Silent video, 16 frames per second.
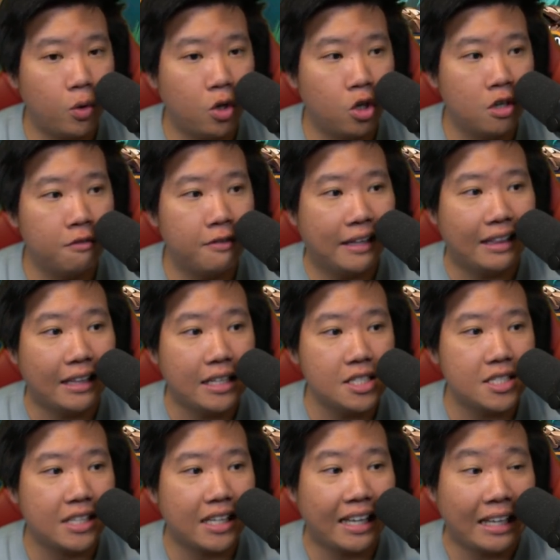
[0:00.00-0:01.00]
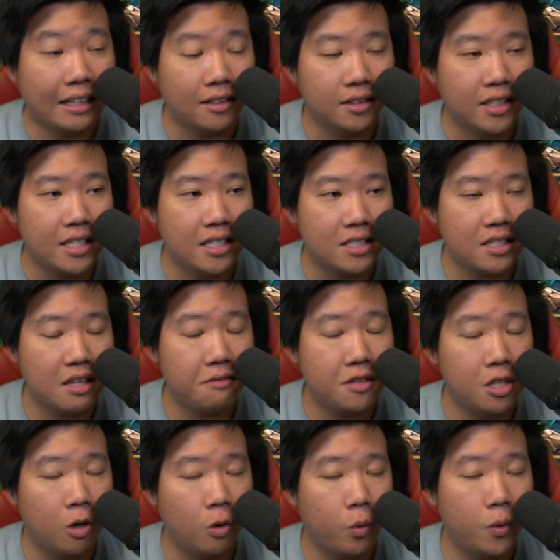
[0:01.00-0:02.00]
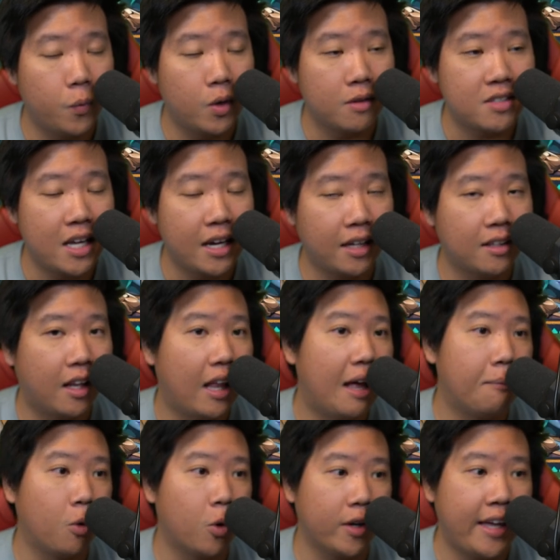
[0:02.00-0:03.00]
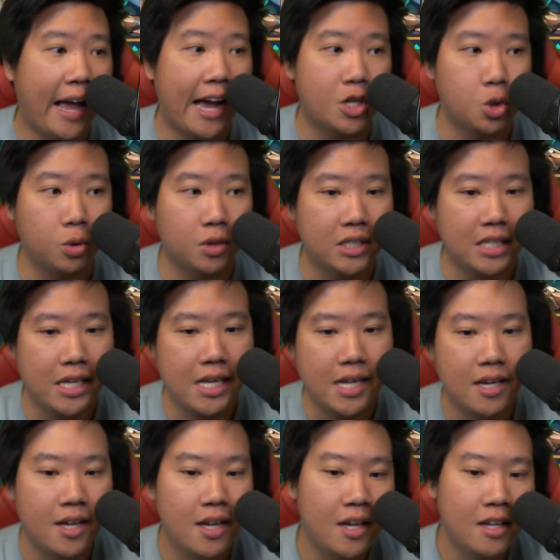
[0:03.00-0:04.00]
could have at least killed it, even though we would have taken a lot more casualty.